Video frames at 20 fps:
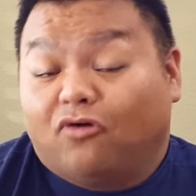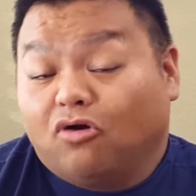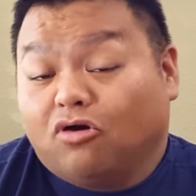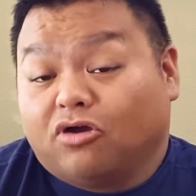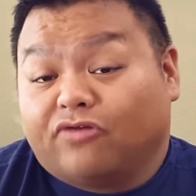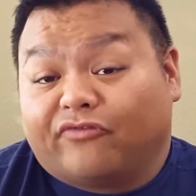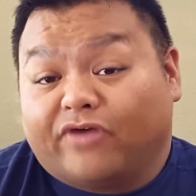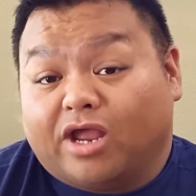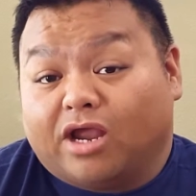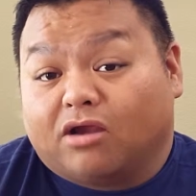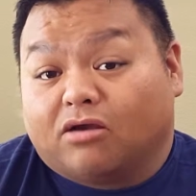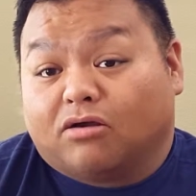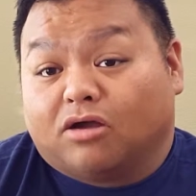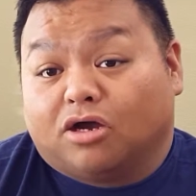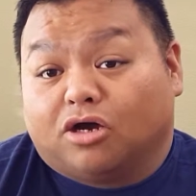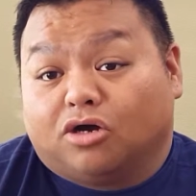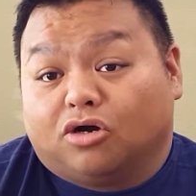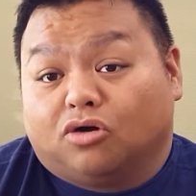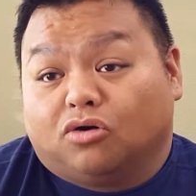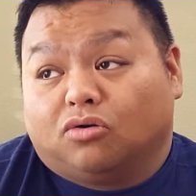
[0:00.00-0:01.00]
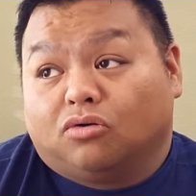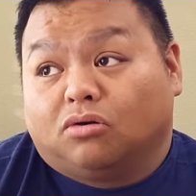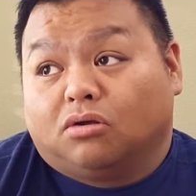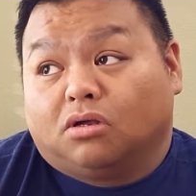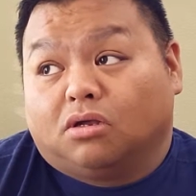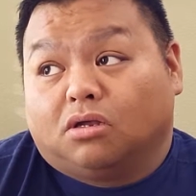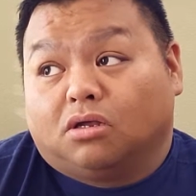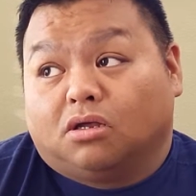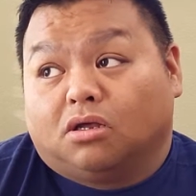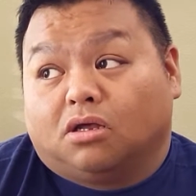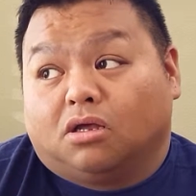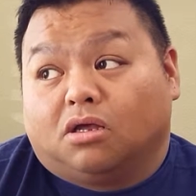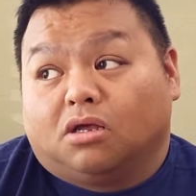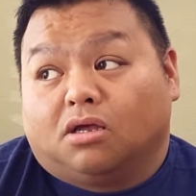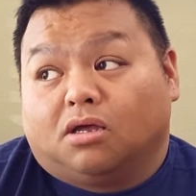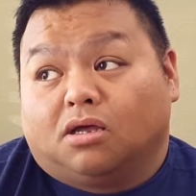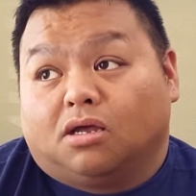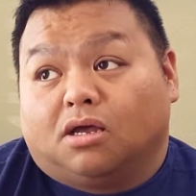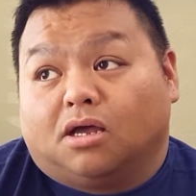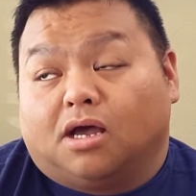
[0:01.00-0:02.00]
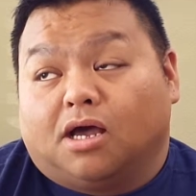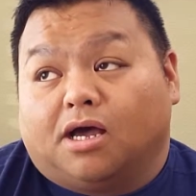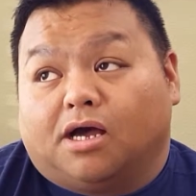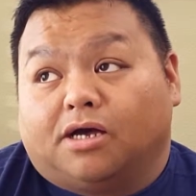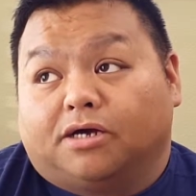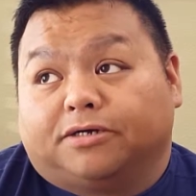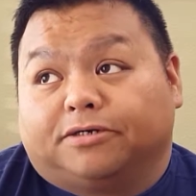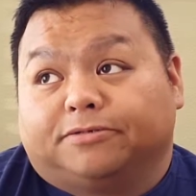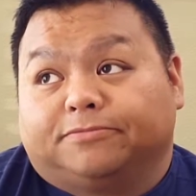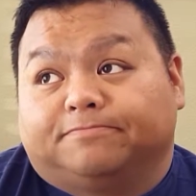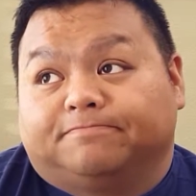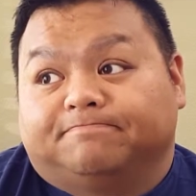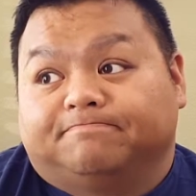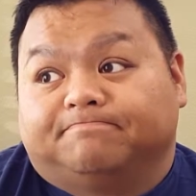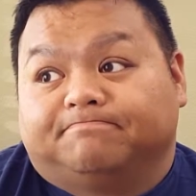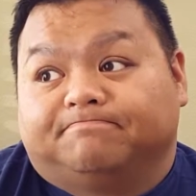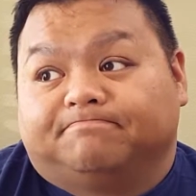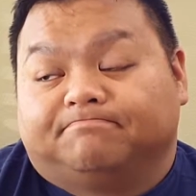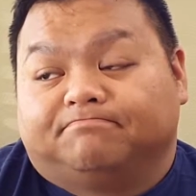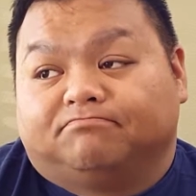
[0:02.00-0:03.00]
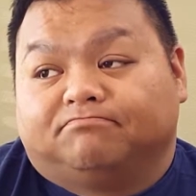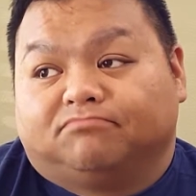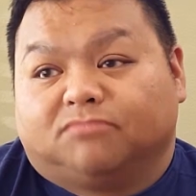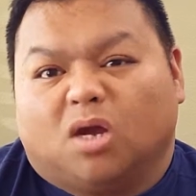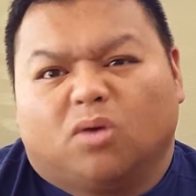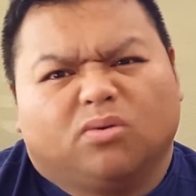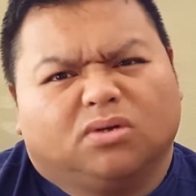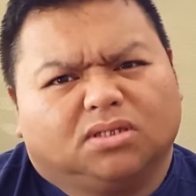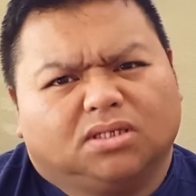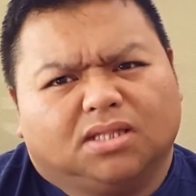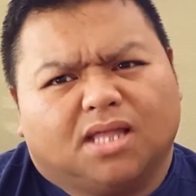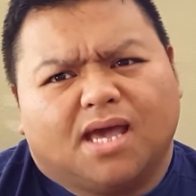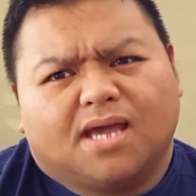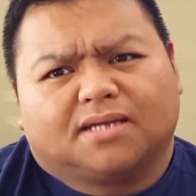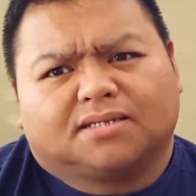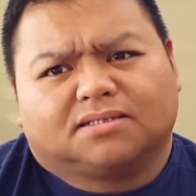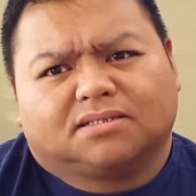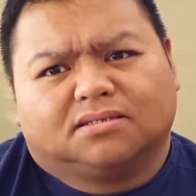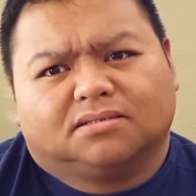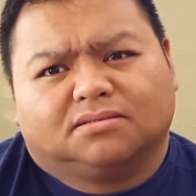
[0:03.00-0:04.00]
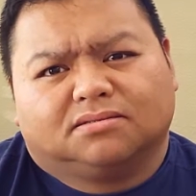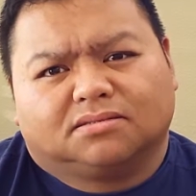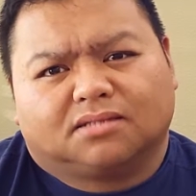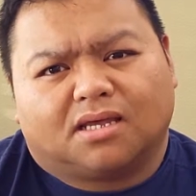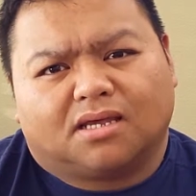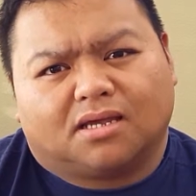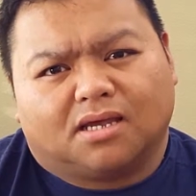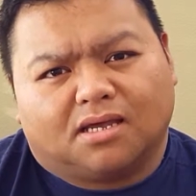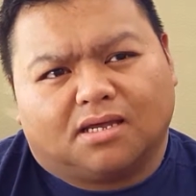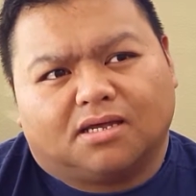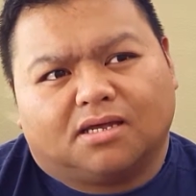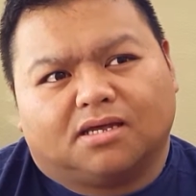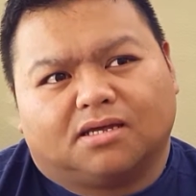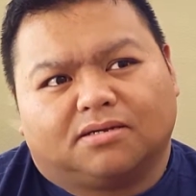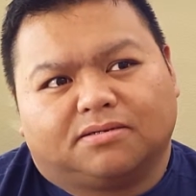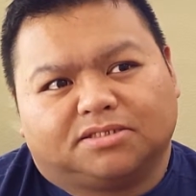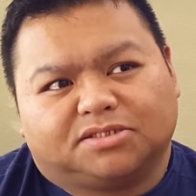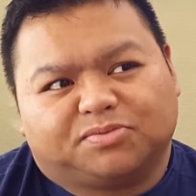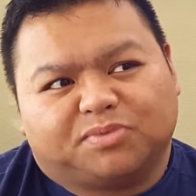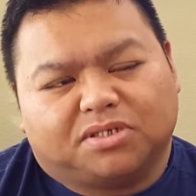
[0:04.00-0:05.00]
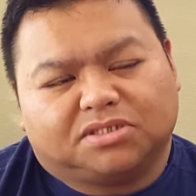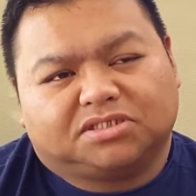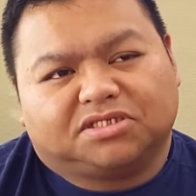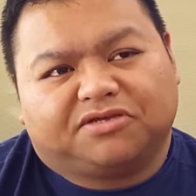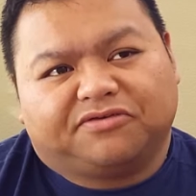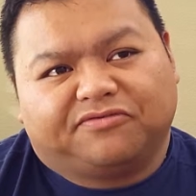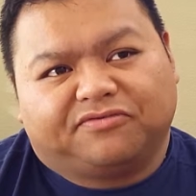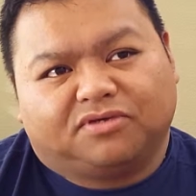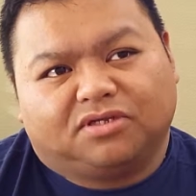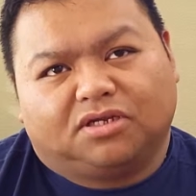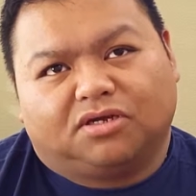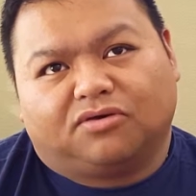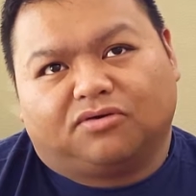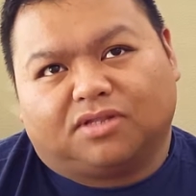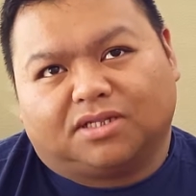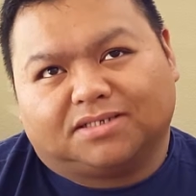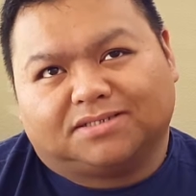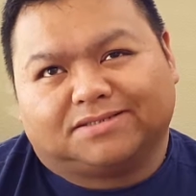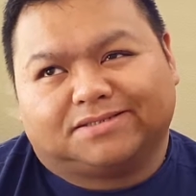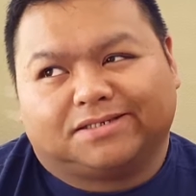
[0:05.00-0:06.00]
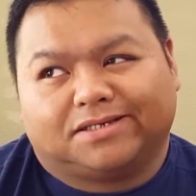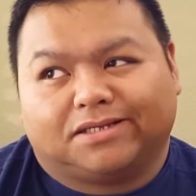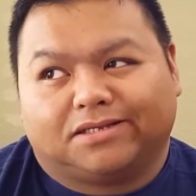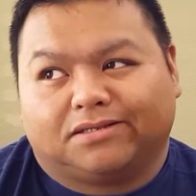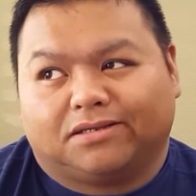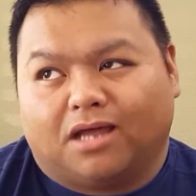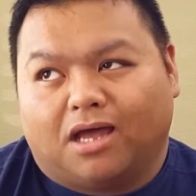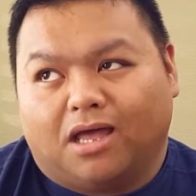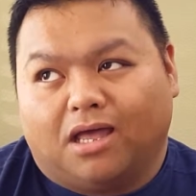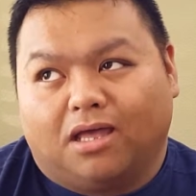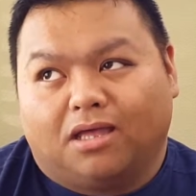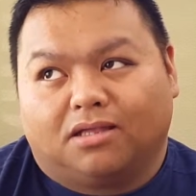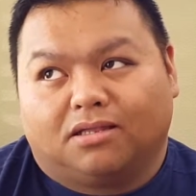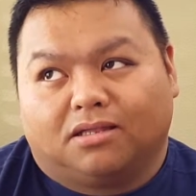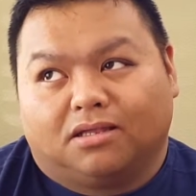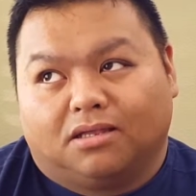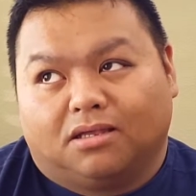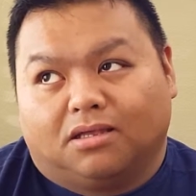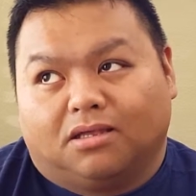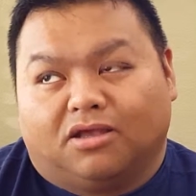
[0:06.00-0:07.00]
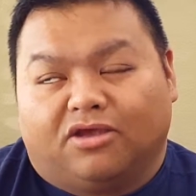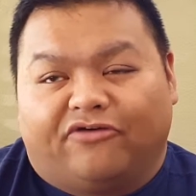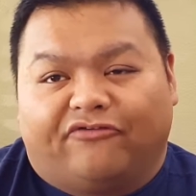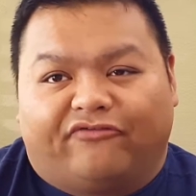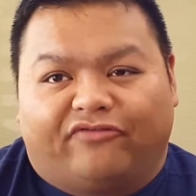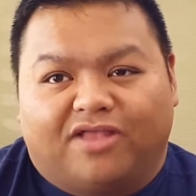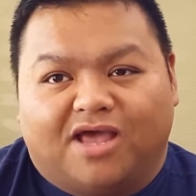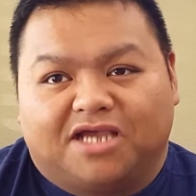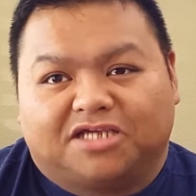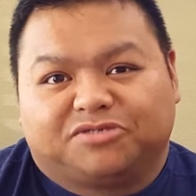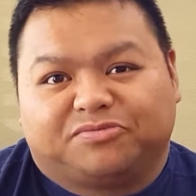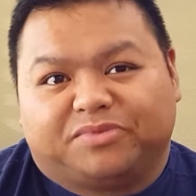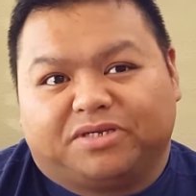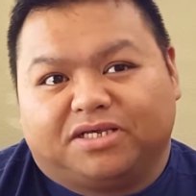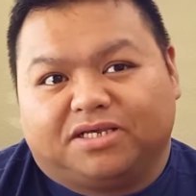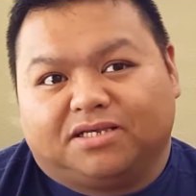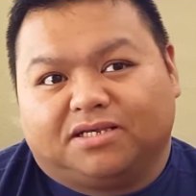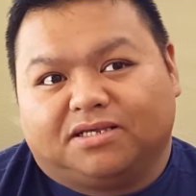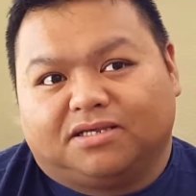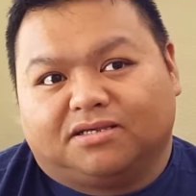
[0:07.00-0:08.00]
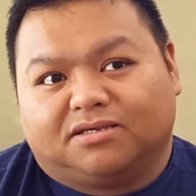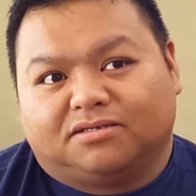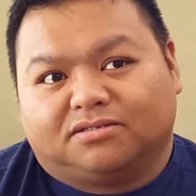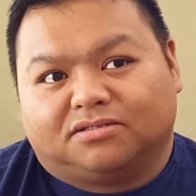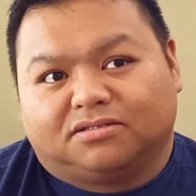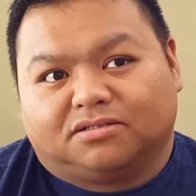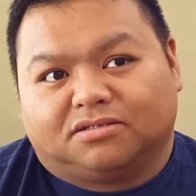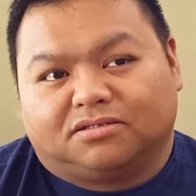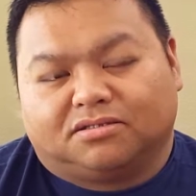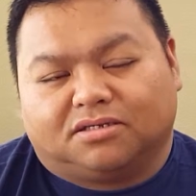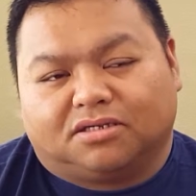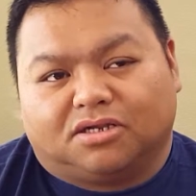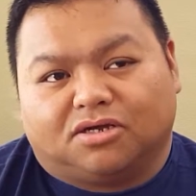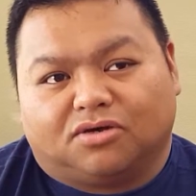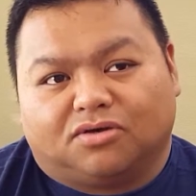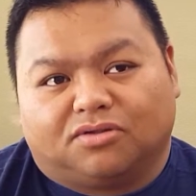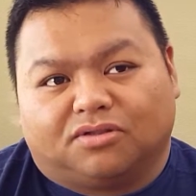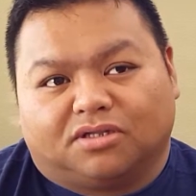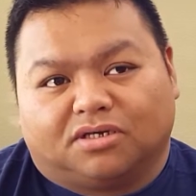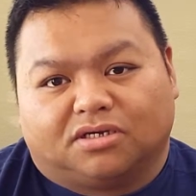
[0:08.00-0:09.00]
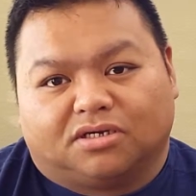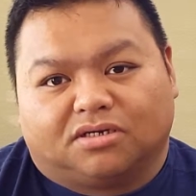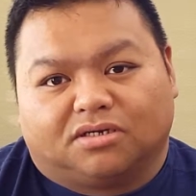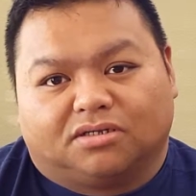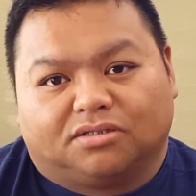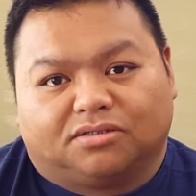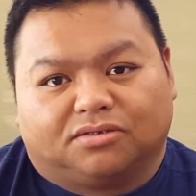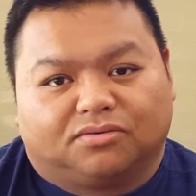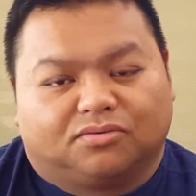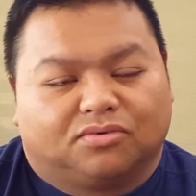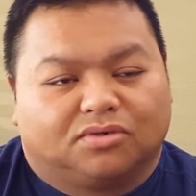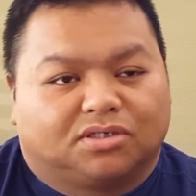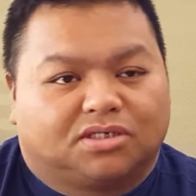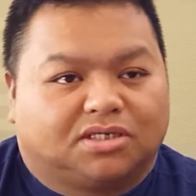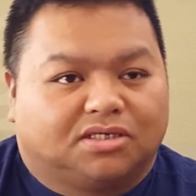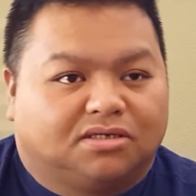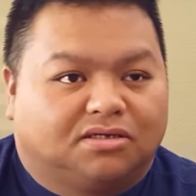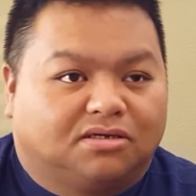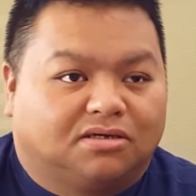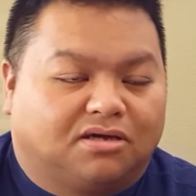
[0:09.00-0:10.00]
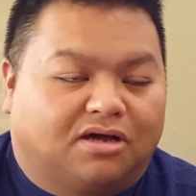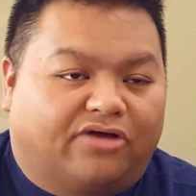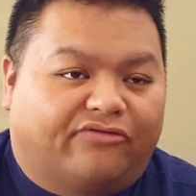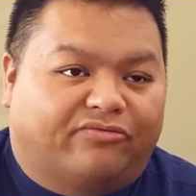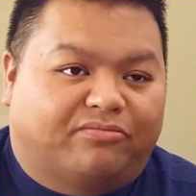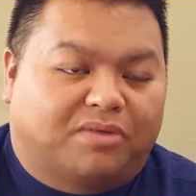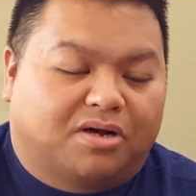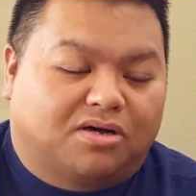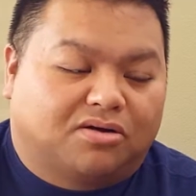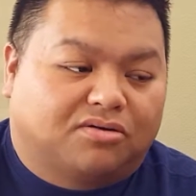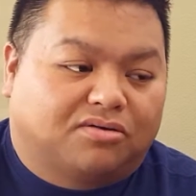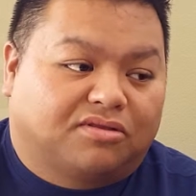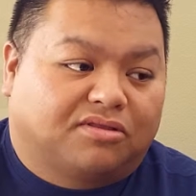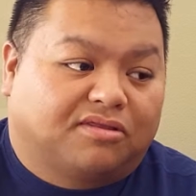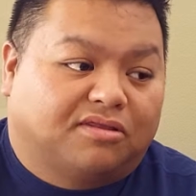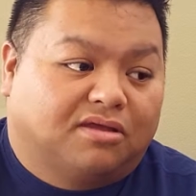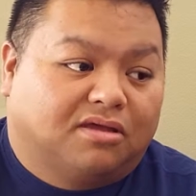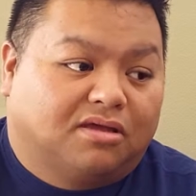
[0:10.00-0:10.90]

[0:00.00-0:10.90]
four of Arrow, um, I really liked, like uh, especially, you know, like I said, I, Flash being, you know, the the rookie of both.